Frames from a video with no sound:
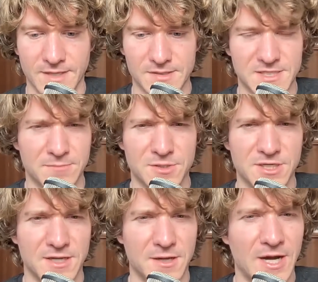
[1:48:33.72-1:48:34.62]
some
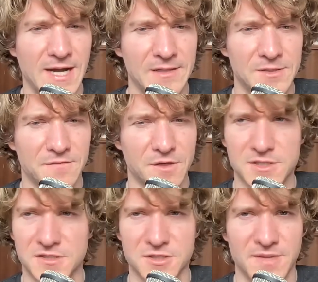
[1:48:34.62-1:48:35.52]
island off the
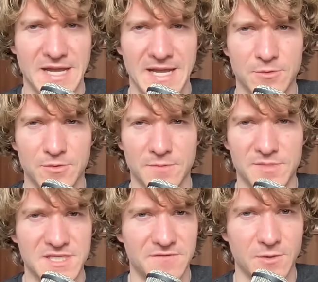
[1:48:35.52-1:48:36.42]
coast of Japan or in the
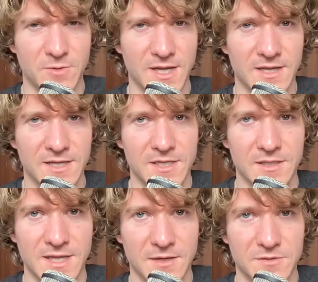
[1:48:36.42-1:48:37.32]
Pacific where
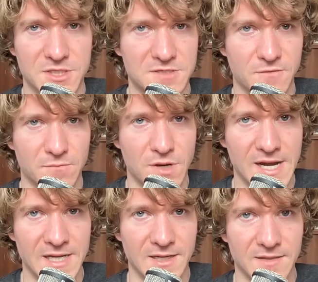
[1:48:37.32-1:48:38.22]
it was just for mining.